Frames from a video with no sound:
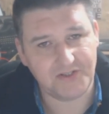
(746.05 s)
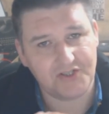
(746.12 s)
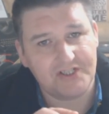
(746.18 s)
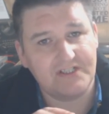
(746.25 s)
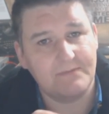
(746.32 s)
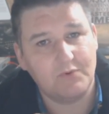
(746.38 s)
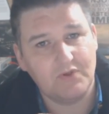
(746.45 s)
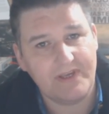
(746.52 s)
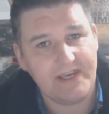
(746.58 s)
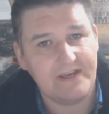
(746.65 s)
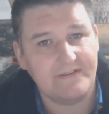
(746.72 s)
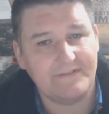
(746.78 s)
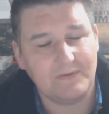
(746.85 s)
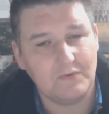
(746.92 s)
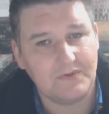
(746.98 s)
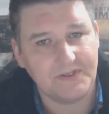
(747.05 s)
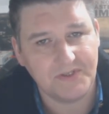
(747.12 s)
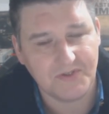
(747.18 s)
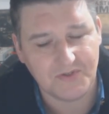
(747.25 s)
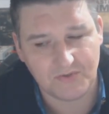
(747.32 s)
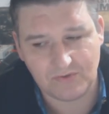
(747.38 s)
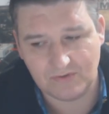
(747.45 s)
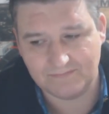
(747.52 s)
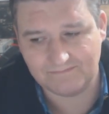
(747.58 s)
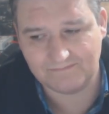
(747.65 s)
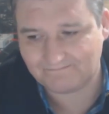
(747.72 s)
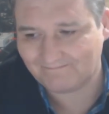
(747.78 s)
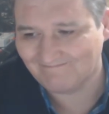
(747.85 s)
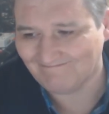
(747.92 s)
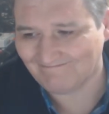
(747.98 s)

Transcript: adjustable airflow control.